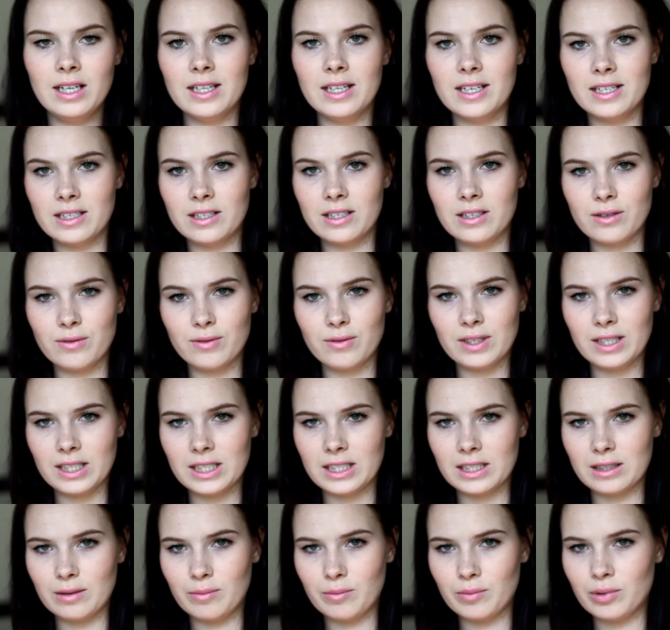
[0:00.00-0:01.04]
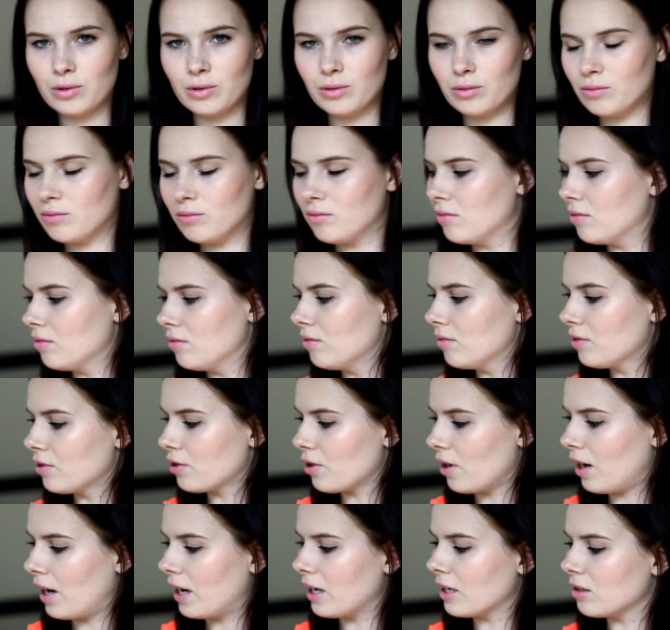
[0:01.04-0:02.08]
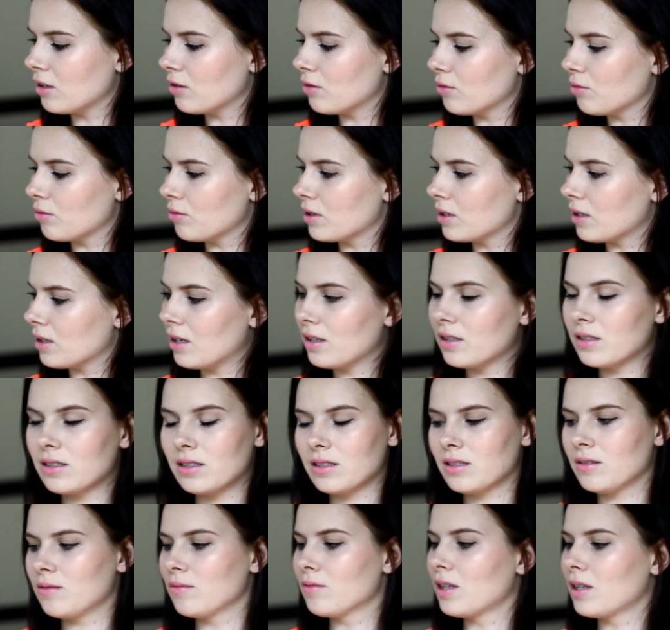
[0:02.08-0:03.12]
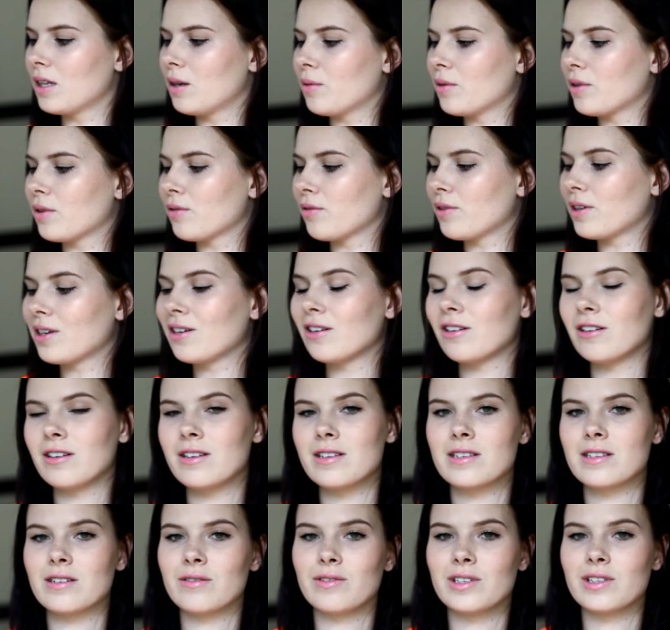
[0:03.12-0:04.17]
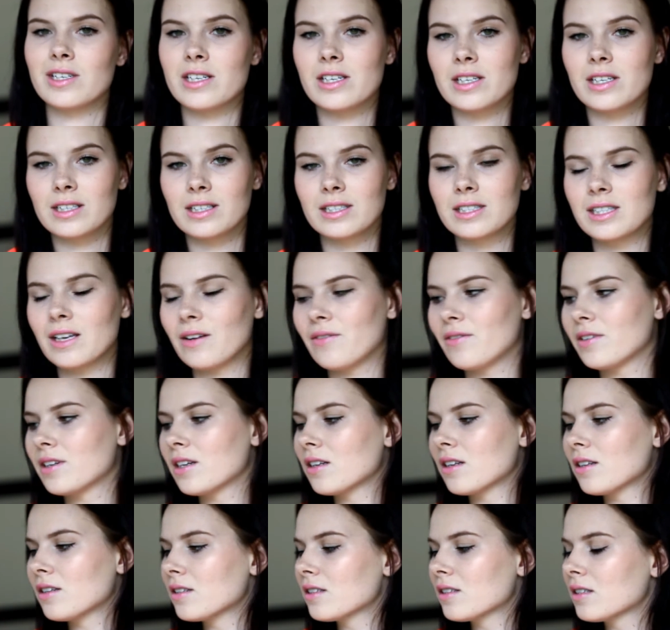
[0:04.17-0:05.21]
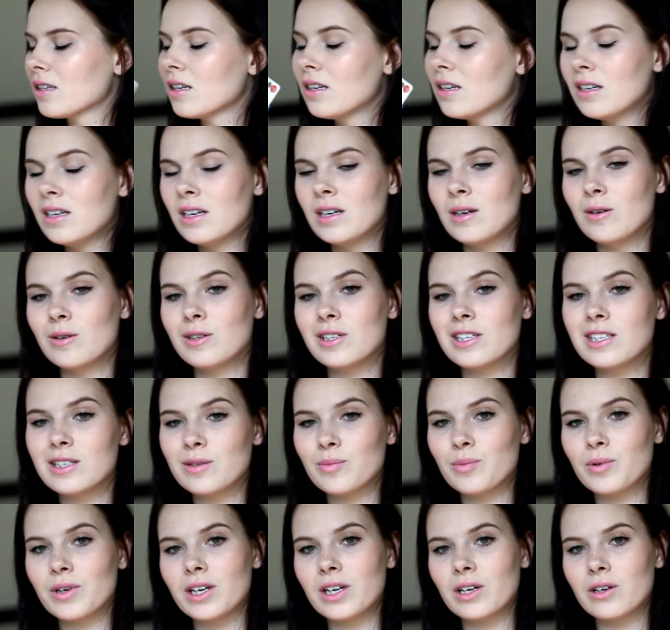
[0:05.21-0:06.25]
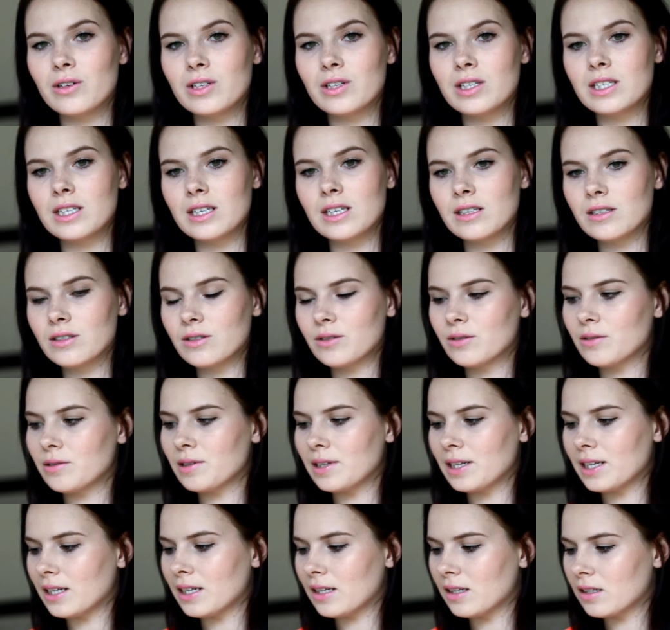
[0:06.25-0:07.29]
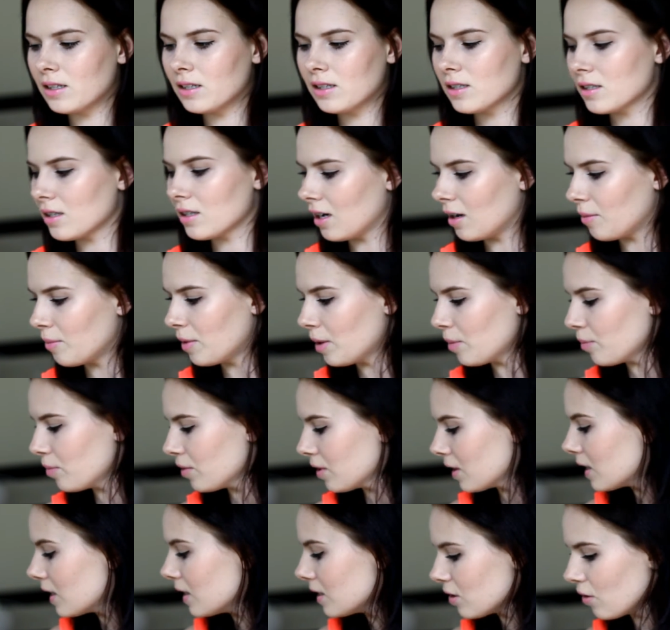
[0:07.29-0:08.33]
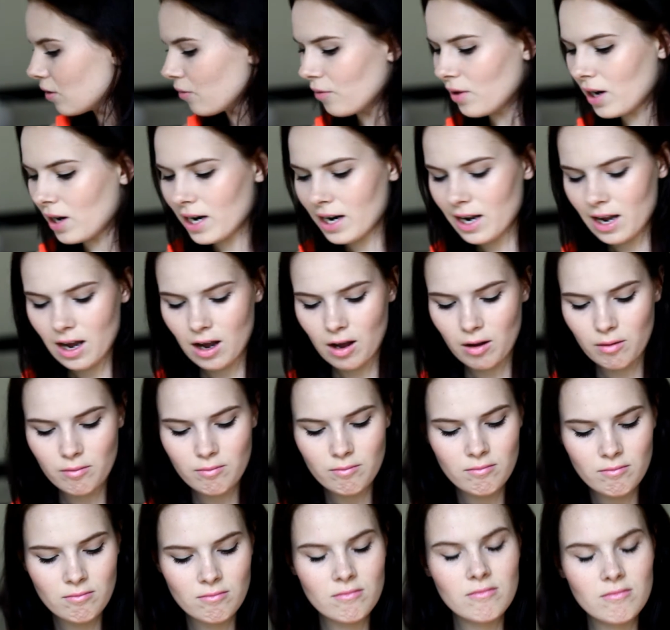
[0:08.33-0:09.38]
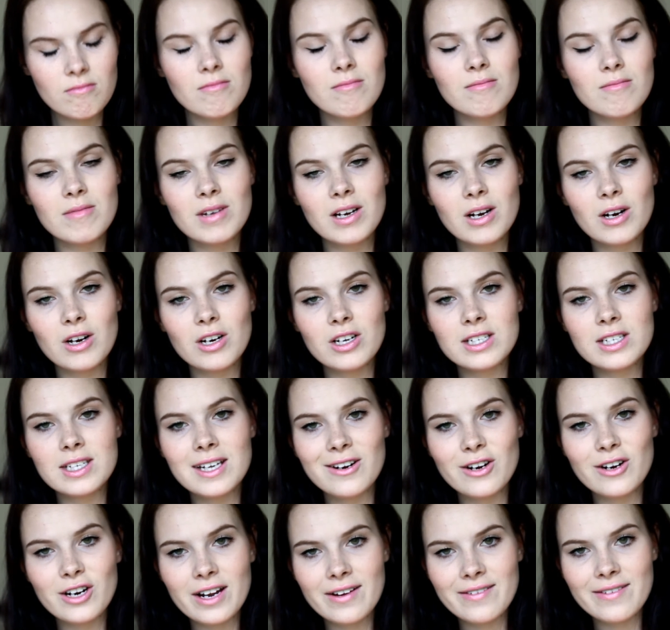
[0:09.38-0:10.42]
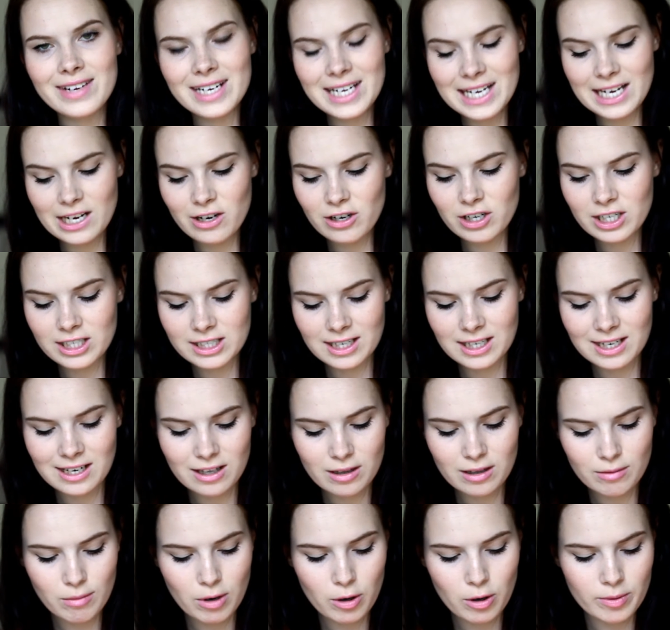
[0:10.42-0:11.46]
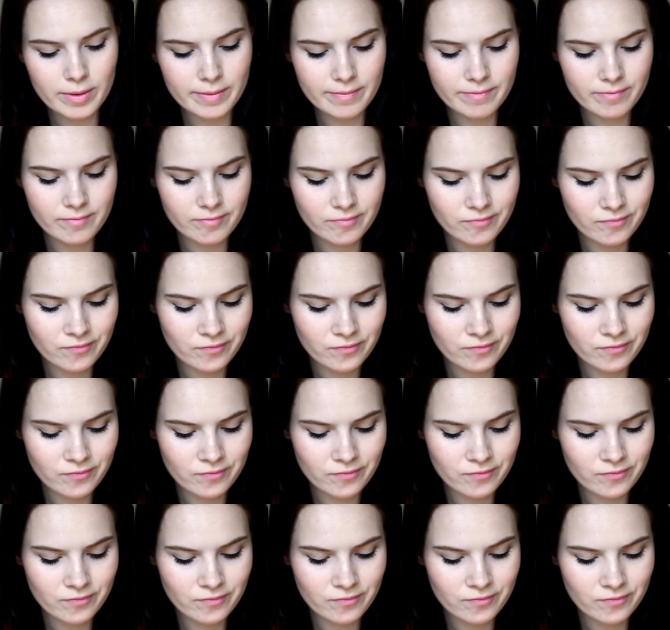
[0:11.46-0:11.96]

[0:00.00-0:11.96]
They're just really simple triangle studs. They were $3, originally $7, which is a pretty good deal, and I might put these on right now because I don't have any earrings in at the moment.